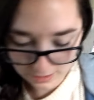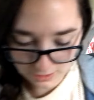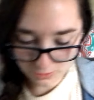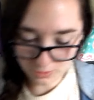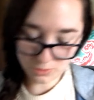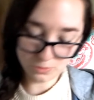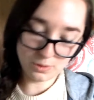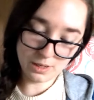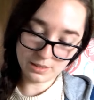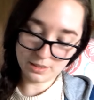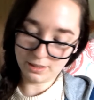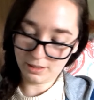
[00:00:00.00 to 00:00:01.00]
didn't notice one
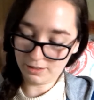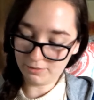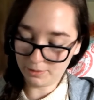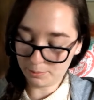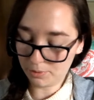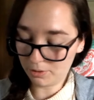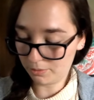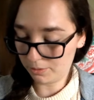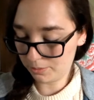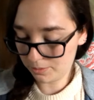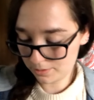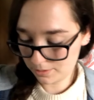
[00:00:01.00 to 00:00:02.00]
as I, like, flipped
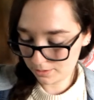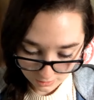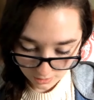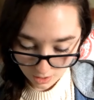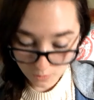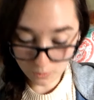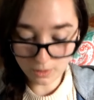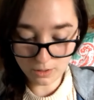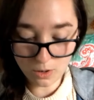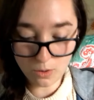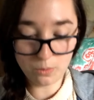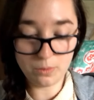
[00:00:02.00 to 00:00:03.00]
through. Oh,
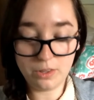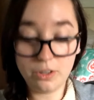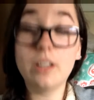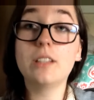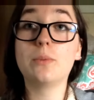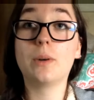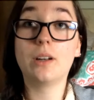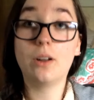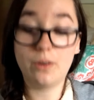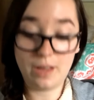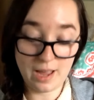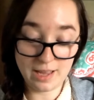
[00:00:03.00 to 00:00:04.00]
there is one.
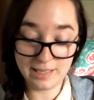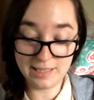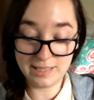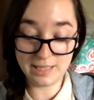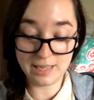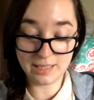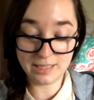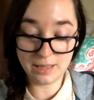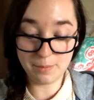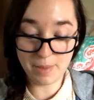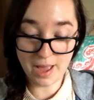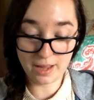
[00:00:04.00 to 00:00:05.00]
Okay, I didn't see. I see
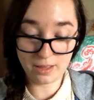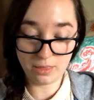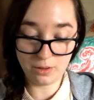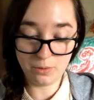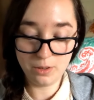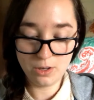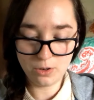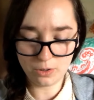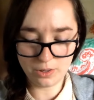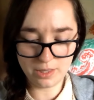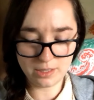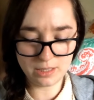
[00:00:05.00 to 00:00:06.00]
the back, though.
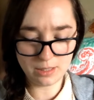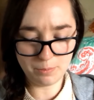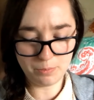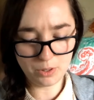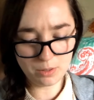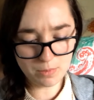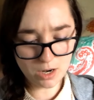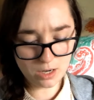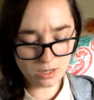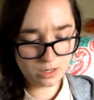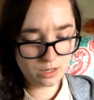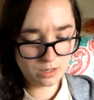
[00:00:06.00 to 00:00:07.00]
Or this is a
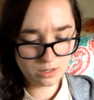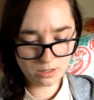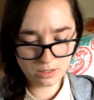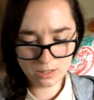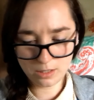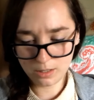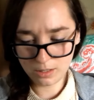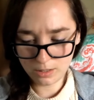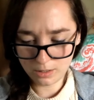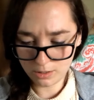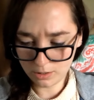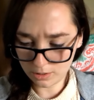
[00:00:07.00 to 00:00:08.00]
bookmark?
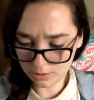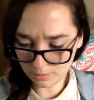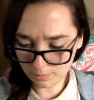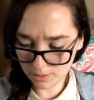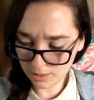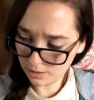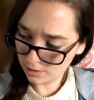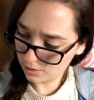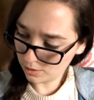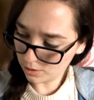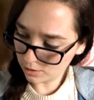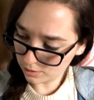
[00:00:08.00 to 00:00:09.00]
Or something?
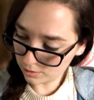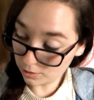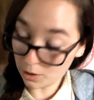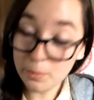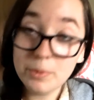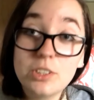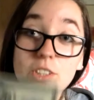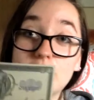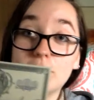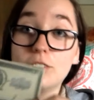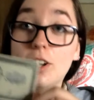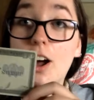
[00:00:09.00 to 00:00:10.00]
Or, nope, it's just
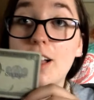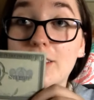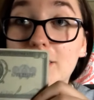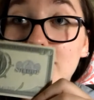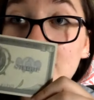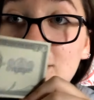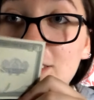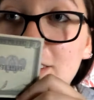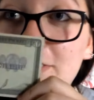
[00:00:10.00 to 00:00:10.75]
a dollar. It's just